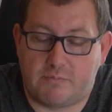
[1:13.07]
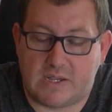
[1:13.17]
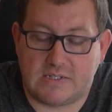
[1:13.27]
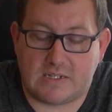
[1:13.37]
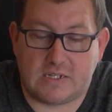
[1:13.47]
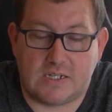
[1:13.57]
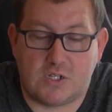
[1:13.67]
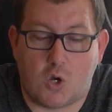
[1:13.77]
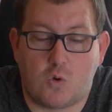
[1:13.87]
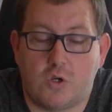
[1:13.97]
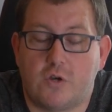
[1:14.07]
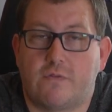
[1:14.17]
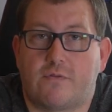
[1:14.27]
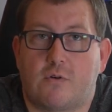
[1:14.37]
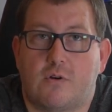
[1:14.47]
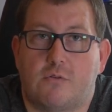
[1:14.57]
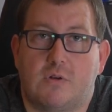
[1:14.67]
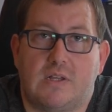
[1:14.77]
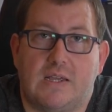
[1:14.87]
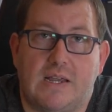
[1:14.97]
Basically, no good for
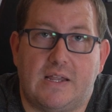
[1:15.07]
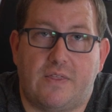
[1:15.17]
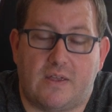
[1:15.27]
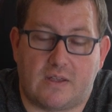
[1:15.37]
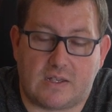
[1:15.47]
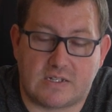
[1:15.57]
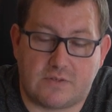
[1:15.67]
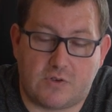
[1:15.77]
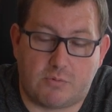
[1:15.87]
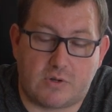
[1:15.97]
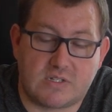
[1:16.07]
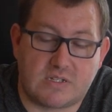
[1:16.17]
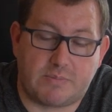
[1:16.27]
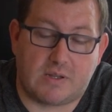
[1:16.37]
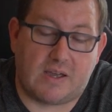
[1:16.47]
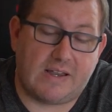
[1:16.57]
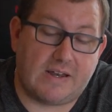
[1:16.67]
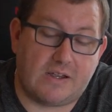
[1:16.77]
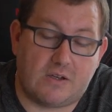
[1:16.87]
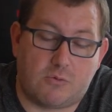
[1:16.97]
really anything. I guess if you were putting something light in
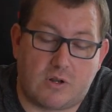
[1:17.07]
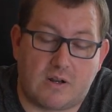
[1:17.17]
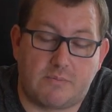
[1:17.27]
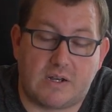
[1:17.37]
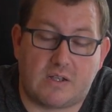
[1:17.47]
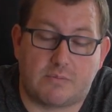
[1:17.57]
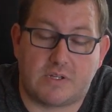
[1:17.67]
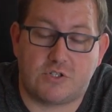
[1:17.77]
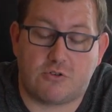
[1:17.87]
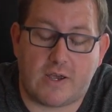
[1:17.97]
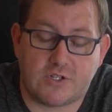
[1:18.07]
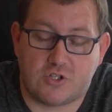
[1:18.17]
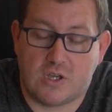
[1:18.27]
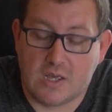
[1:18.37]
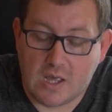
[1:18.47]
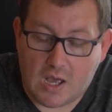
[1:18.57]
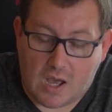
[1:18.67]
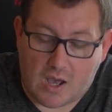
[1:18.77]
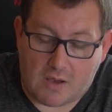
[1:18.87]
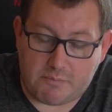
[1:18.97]
it, it wouldn't have been complete trash,
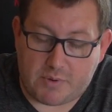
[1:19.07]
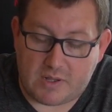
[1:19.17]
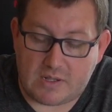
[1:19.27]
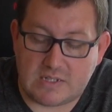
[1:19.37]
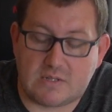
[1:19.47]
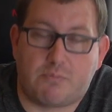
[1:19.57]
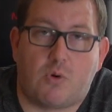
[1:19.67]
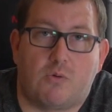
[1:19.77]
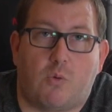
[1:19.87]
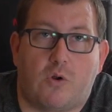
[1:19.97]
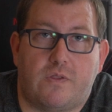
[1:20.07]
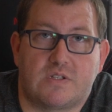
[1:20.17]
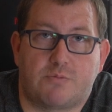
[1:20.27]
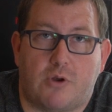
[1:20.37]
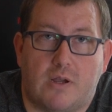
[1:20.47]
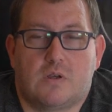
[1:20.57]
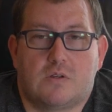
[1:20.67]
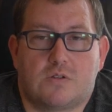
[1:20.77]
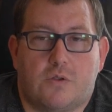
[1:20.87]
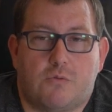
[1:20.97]
but it's a worthless print.
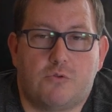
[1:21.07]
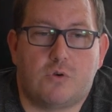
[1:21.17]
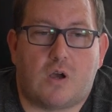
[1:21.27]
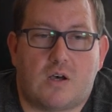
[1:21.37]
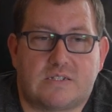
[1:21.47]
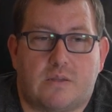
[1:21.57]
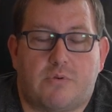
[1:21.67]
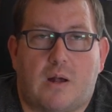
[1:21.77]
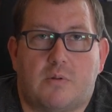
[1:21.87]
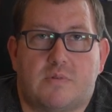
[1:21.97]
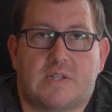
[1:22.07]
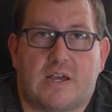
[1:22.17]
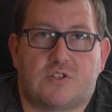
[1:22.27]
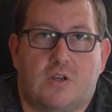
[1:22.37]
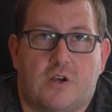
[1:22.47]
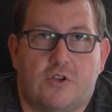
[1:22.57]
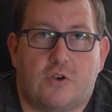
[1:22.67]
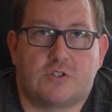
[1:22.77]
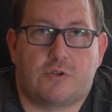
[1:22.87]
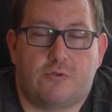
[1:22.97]
So the root cause of the problem is actually under
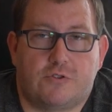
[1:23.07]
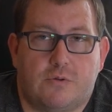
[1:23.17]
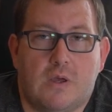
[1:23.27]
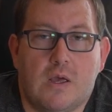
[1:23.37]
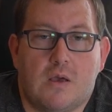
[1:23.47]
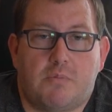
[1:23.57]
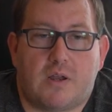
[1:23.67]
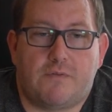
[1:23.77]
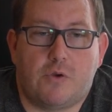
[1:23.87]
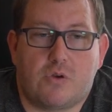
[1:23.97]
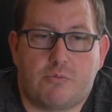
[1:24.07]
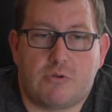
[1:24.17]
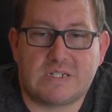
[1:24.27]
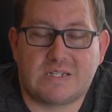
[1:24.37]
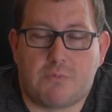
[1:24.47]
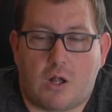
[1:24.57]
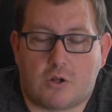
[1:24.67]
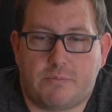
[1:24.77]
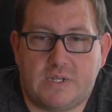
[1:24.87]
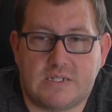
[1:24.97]
extrusion. But if you were to print
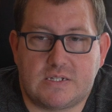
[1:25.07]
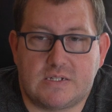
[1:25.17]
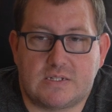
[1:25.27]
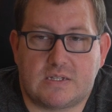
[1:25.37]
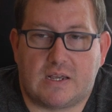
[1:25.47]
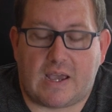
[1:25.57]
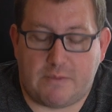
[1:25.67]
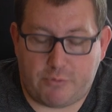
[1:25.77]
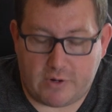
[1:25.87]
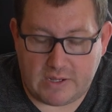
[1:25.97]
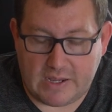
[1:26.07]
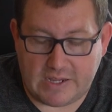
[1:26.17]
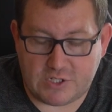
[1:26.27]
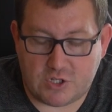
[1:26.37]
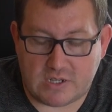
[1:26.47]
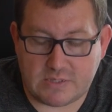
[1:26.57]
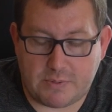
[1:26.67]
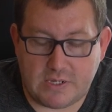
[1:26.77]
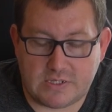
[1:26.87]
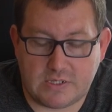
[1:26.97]
smaller pieces, like I printed a chess
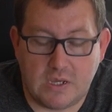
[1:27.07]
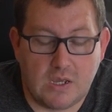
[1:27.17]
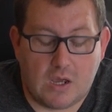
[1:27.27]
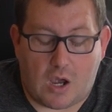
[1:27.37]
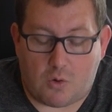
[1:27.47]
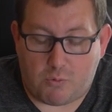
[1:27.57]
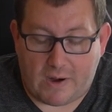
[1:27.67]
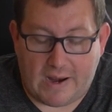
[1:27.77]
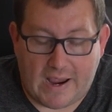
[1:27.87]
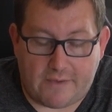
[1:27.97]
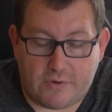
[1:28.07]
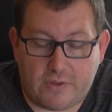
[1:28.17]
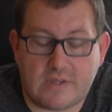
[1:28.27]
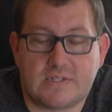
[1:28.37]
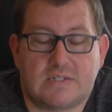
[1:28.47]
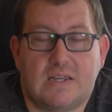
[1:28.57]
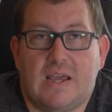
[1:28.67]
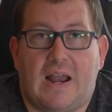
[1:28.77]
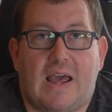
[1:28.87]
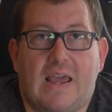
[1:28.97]
piece right after this,
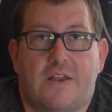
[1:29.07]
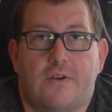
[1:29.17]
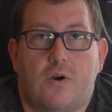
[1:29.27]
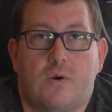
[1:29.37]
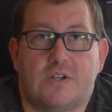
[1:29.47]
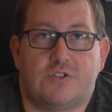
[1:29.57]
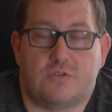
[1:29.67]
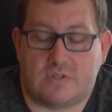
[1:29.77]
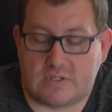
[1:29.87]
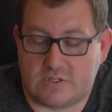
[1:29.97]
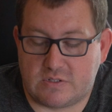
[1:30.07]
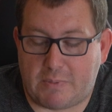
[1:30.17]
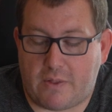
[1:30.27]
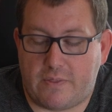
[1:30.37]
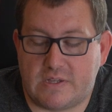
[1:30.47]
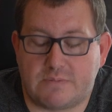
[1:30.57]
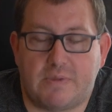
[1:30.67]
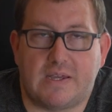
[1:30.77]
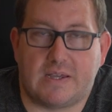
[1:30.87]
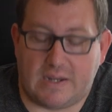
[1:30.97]
and I had no issues because it was about this
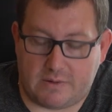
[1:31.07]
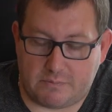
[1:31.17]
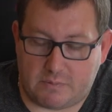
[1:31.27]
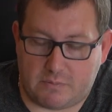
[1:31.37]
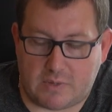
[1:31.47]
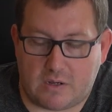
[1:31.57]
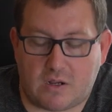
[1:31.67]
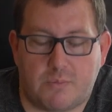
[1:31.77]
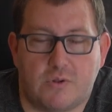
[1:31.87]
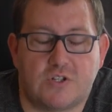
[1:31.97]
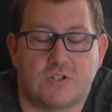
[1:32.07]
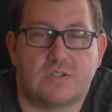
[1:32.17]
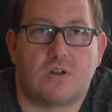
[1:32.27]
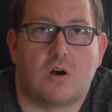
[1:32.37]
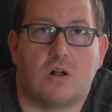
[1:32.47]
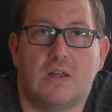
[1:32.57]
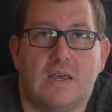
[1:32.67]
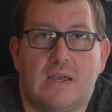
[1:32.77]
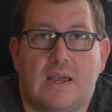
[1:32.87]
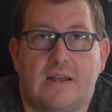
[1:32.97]
big and about a couple inches tall,
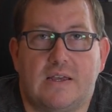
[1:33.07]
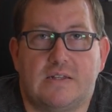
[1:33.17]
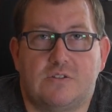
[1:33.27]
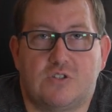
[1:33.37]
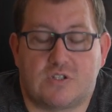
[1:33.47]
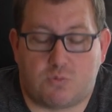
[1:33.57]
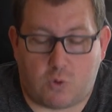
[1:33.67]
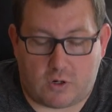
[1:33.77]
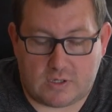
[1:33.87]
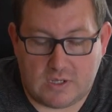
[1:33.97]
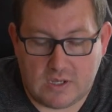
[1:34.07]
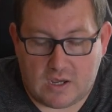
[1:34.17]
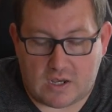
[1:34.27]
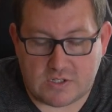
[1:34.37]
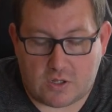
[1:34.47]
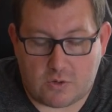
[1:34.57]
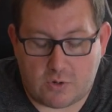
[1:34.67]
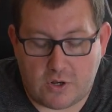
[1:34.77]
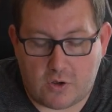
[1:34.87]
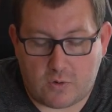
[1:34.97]
and it just worked. So there
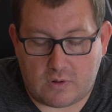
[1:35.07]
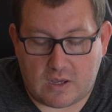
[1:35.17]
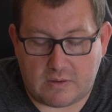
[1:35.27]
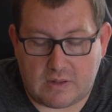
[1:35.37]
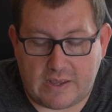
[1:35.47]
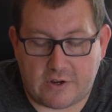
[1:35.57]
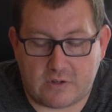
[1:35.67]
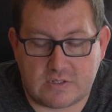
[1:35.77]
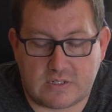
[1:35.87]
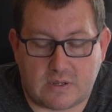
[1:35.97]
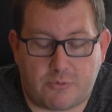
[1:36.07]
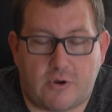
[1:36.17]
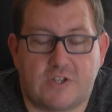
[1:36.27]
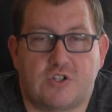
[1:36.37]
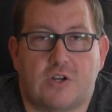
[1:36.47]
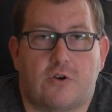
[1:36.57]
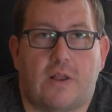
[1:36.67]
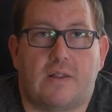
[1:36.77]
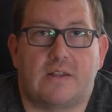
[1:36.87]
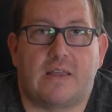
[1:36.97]
were no layer separation or
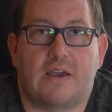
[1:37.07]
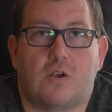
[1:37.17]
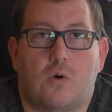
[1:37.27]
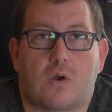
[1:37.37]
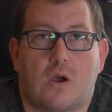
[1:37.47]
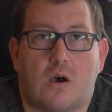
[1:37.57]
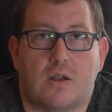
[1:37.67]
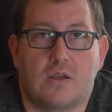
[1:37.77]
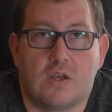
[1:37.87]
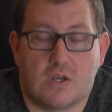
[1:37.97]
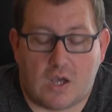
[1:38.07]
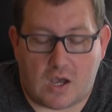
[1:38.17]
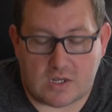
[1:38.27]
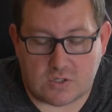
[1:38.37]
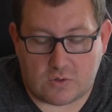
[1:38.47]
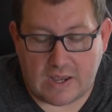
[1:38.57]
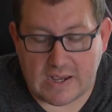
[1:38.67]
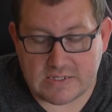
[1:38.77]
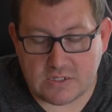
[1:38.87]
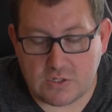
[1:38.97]
anything like that going on. So it
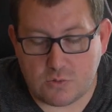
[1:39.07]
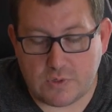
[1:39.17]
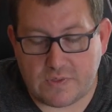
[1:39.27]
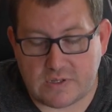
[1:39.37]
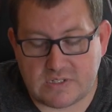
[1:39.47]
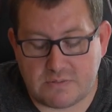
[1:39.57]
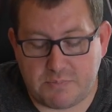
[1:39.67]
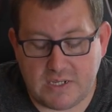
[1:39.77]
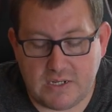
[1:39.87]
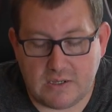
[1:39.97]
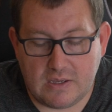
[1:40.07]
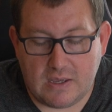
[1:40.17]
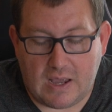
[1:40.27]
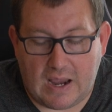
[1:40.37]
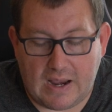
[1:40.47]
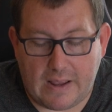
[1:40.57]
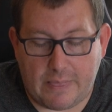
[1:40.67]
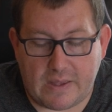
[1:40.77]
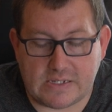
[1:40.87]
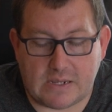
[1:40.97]
has to do with the speed
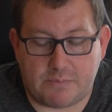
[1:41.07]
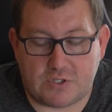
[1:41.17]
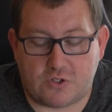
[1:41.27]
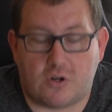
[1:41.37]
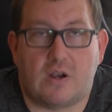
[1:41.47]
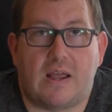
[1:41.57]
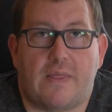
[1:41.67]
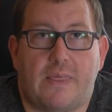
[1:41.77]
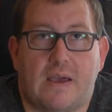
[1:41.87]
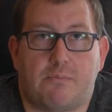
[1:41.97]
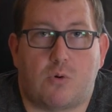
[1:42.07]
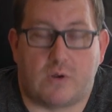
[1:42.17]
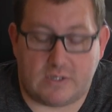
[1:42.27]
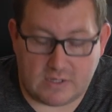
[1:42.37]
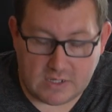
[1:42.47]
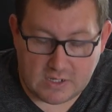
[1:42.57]
and the temperature at that point.